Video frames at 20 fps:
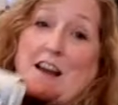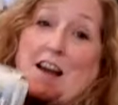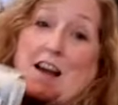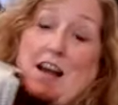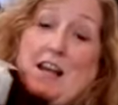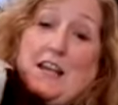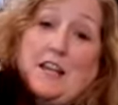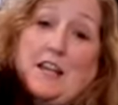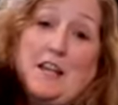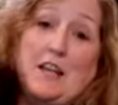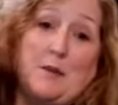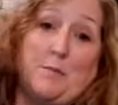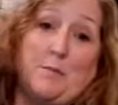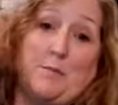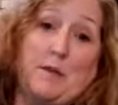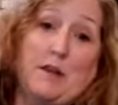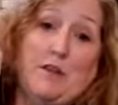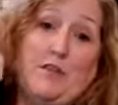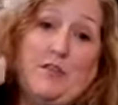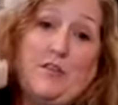I keep
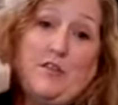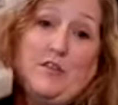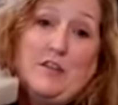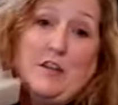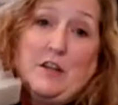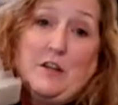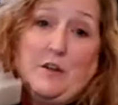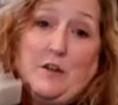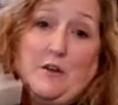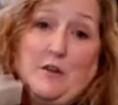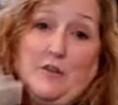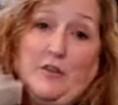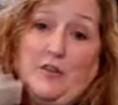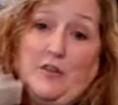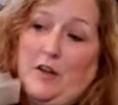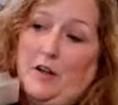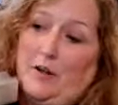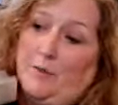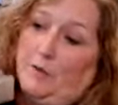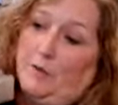my stickers
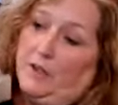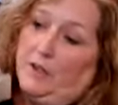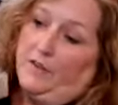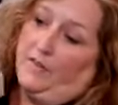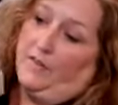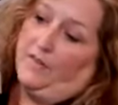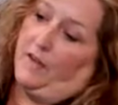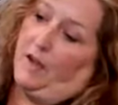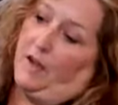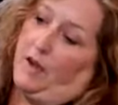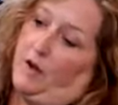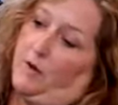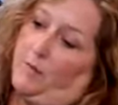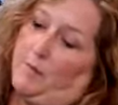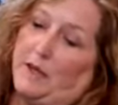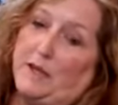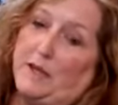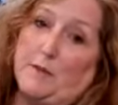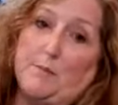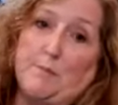that I'm going to sell,
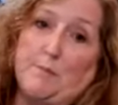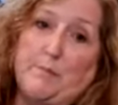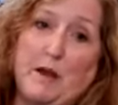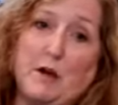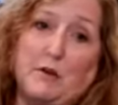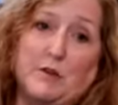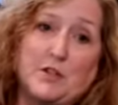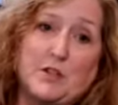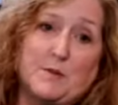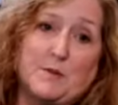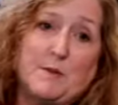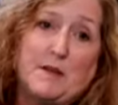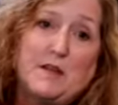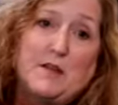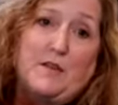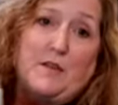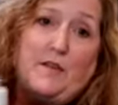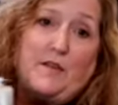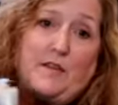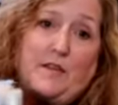my
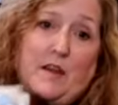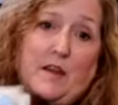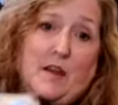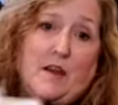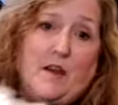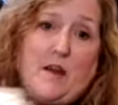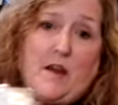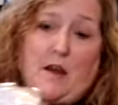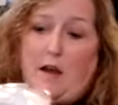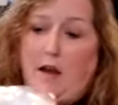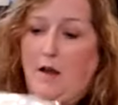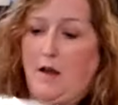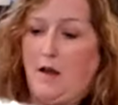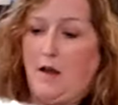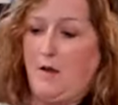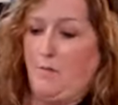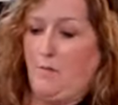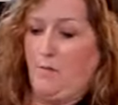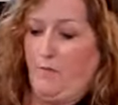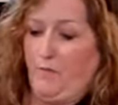embellishments,
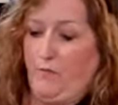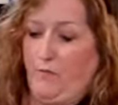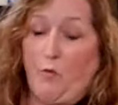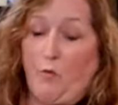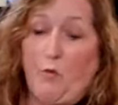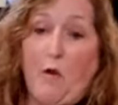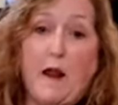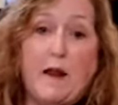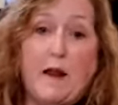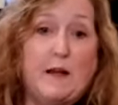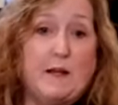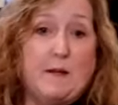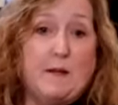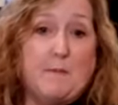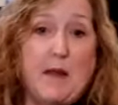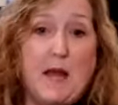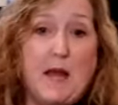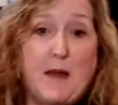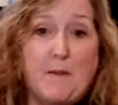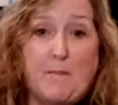variety
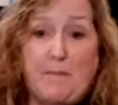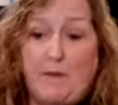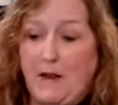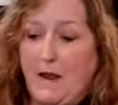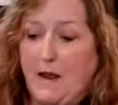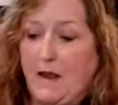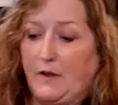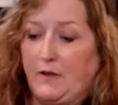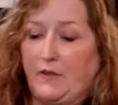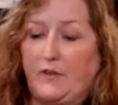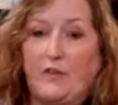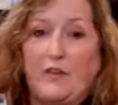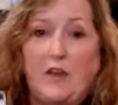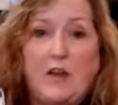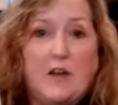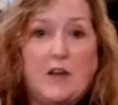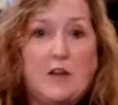mat packs.